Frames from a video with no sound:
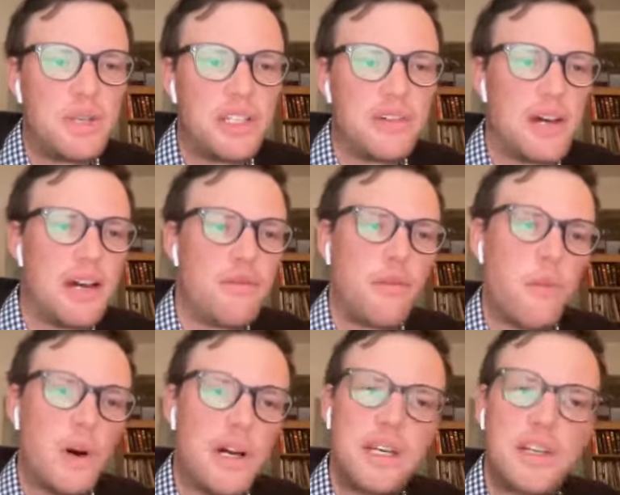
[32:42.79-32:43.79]
We do have
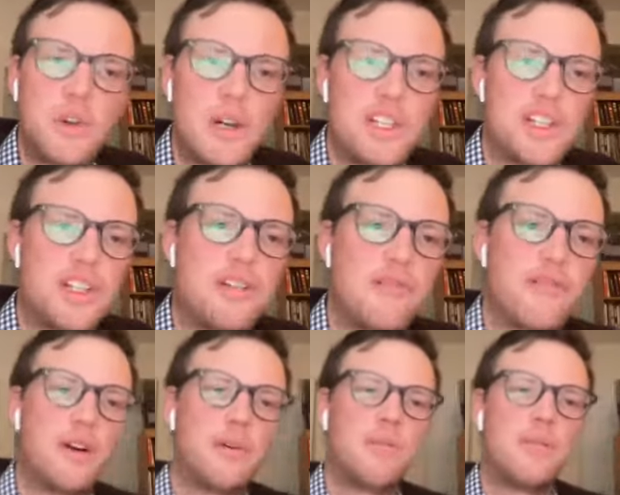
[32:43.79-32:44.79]
one question
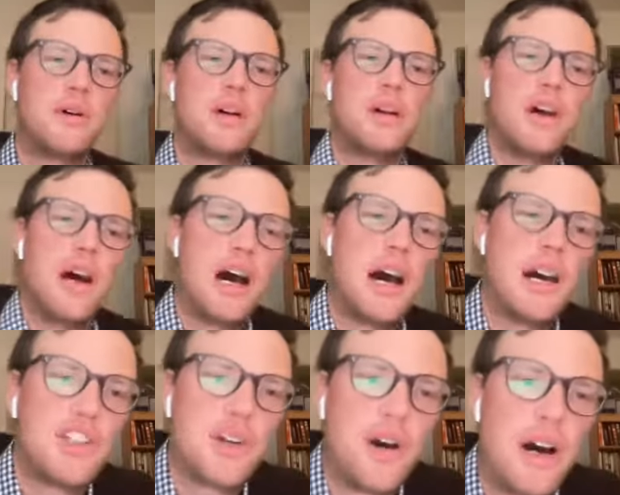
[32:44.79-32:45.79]
from
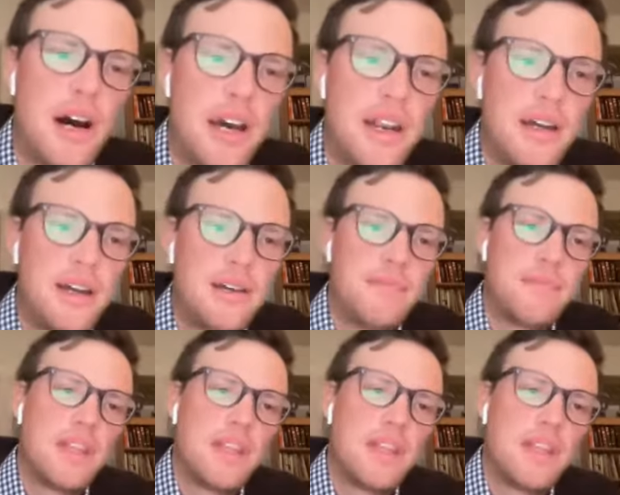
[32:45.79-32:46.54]
Johanna,